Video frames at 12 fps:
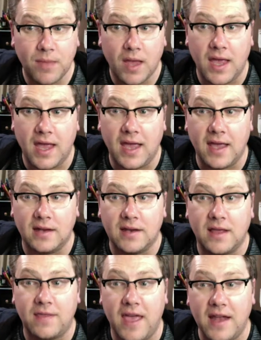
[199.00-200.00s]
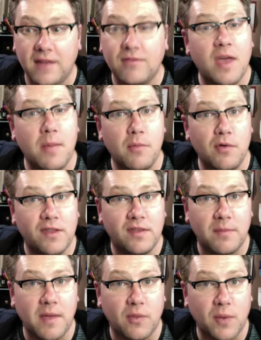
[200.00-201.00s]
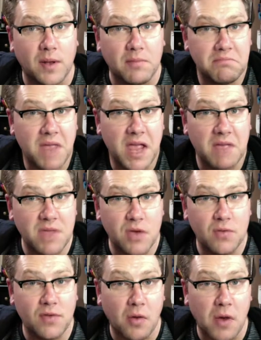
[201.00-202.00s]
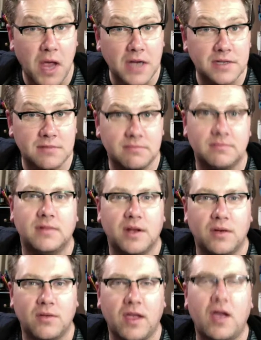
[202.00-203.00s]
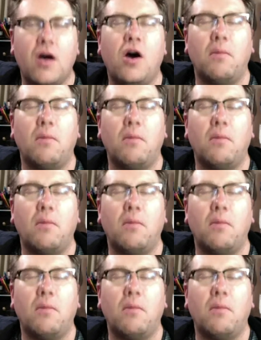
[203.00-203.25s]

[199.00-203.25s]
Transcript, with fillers: and at the end of that movie Samantha went, meh, it was alright. I was like, oh